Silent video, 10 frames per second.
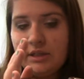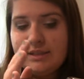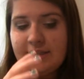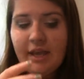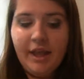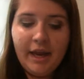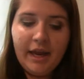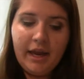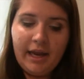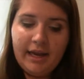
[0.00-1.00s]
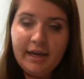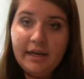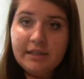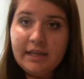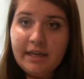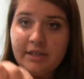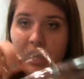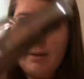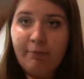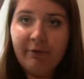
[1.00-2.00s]
skillet and a
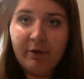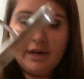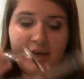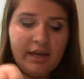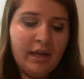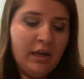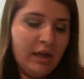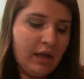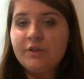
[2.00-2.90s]
top for it.